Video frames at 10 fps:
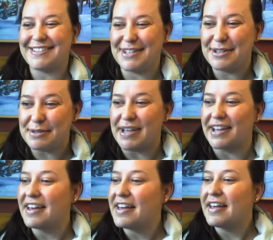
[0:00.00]
Excuse
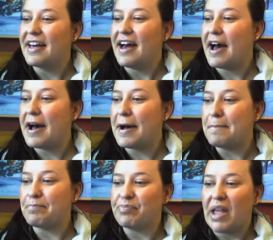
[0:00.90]
me.
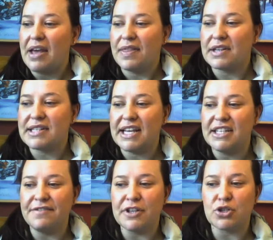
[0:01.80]
There's
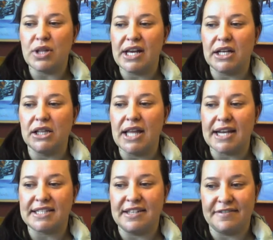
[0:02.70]
individual and
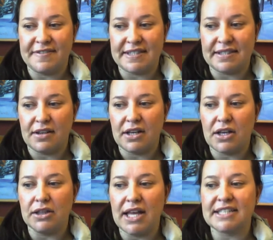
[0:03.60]
collectivists
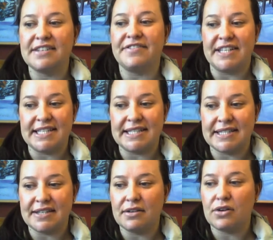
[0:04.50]

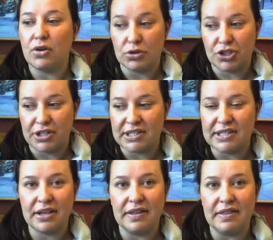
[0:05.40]

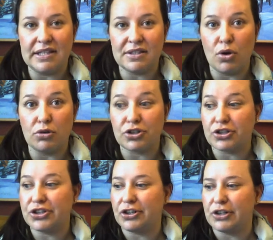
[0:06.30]
cultures. In these
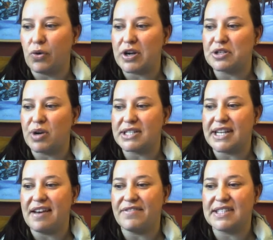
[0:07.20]
cultures, you're going to want
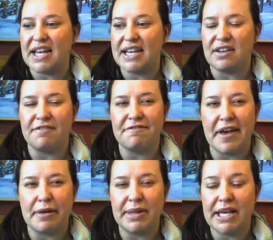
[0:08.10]
to emphasize on
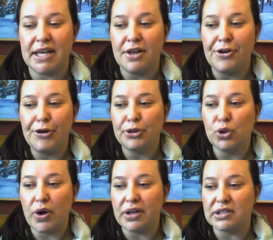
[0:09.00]
family,
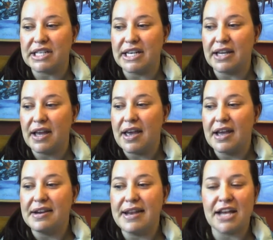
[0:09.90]

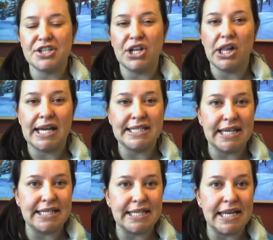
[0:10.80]
loyalty, national
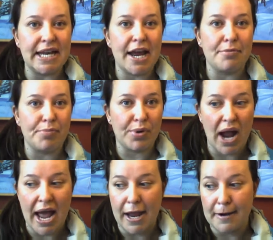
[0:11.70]
identity, and
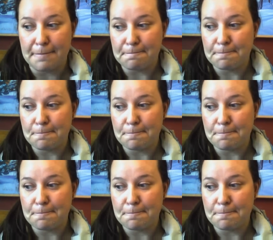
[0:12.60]
pride.